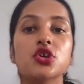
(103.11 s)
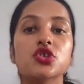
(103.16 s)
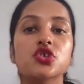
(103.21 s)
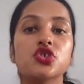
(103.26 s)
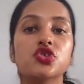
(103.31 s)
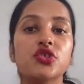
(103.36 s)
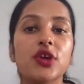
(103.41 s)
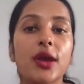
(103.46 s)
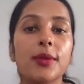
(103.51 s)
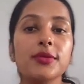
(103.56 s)

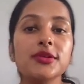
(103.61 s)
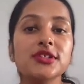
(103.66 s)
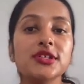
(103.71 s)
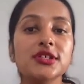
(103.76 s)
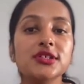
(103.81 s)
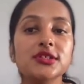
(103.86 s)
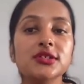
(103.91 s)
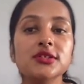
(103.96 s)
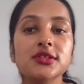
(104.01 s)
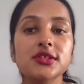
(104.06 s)
So tribal
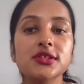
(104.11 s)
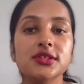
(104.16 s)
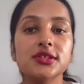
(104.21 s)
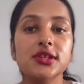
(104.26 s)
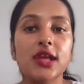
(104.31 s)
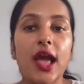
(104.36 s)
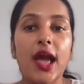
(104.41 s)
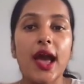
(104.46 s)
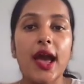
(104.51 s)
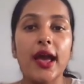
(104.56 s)

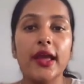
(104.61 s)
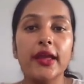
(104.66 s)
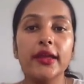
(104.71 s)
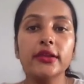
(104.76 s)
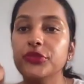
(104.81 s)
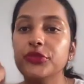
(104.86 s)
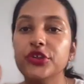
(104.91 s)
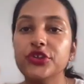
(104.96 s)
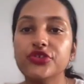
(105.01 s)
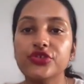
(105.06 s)
citizens
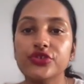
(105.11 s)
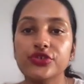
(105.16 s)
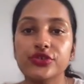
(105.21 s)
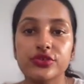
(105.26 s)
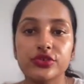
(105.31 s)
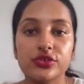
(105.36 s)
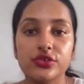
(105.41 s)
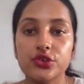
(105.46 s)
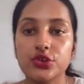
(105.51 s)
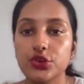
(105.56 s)
and
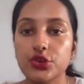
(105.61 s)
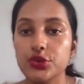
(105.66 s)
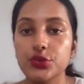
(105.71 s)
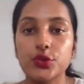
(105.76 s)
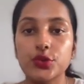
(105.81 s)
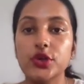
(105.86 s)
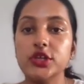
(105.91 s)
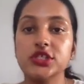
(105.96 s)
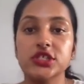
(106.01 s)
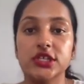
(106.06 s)
this
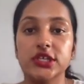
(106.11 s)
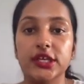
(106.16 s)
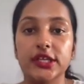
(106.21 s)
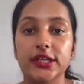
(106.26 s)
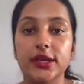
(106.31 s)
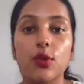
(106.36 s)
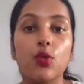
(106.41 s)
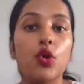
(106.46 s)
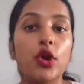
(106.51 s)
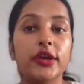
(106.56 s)
university,
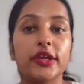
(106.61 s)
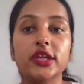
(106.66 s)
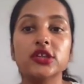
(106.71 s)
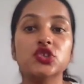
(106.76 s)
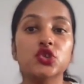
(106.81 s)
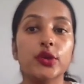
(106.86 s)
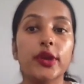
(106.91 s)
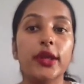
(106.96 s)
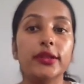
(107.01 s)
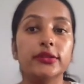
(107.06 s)
they're working
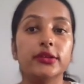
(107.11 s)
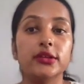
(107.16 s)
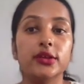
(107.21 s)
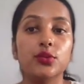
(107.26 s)
together.